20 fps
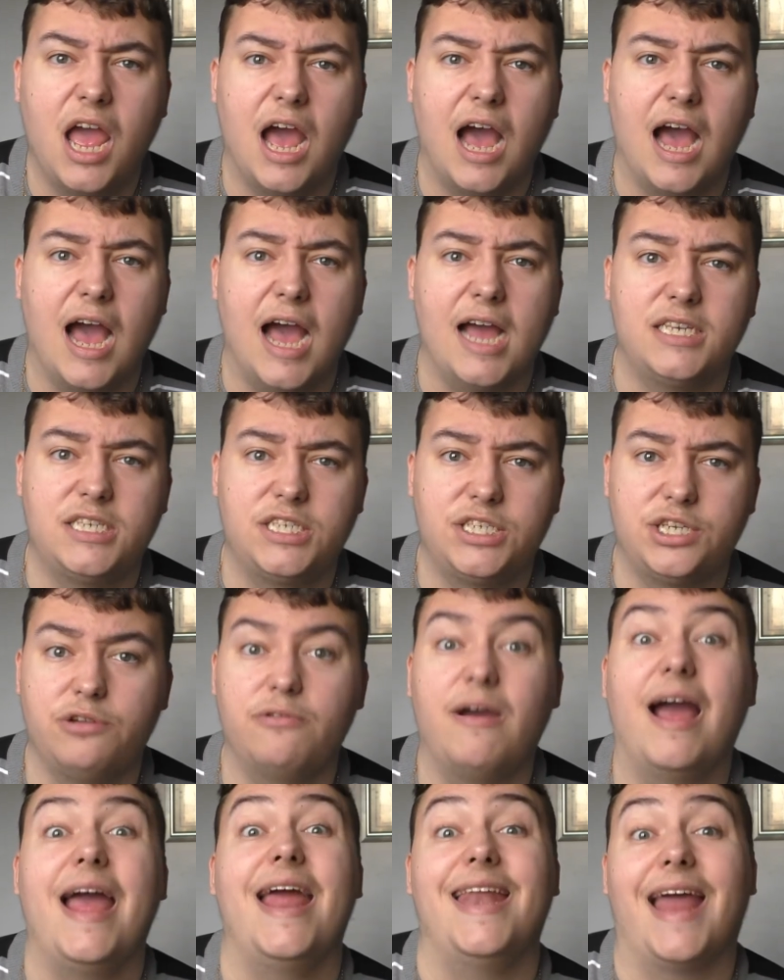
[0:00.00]
uh,
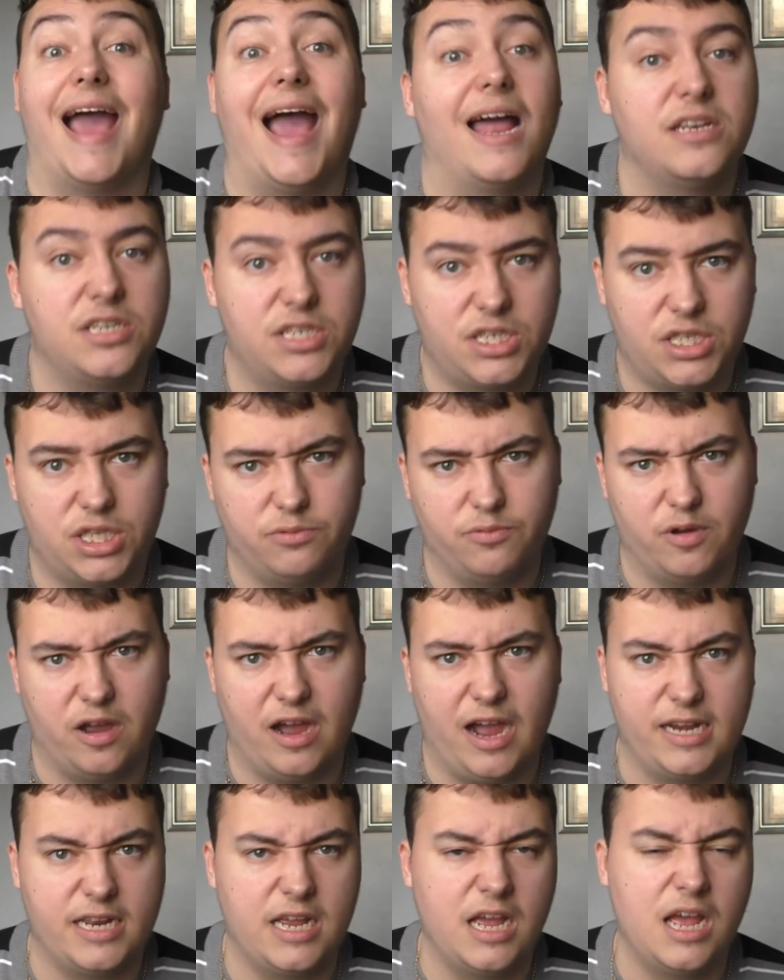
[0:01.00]
to enhance the
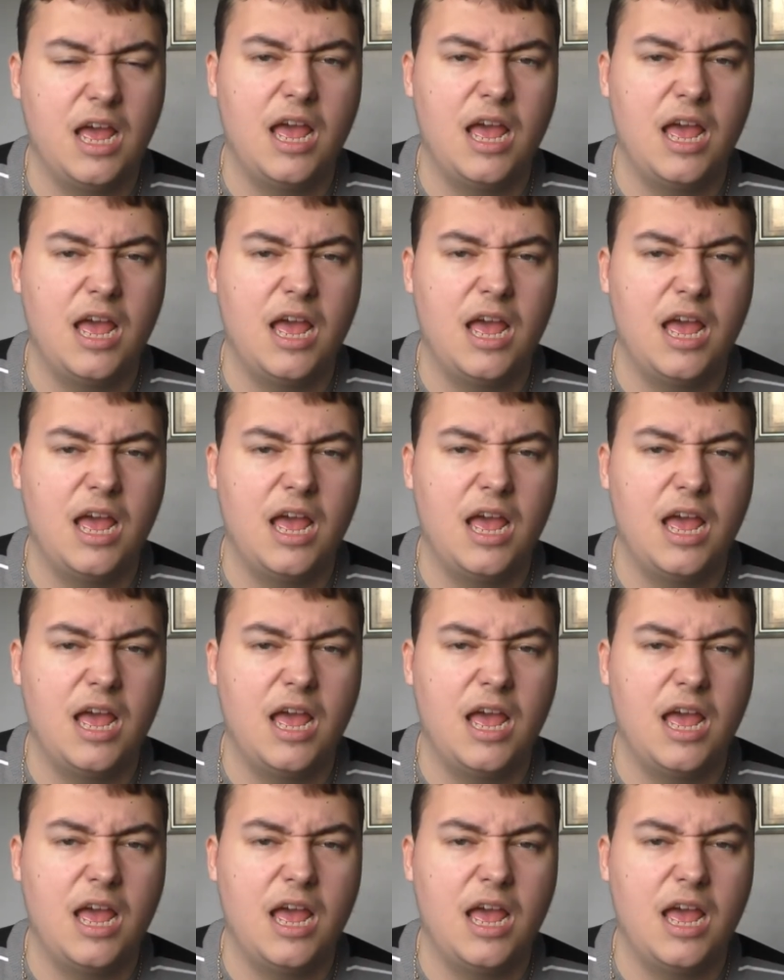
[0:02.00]
ride.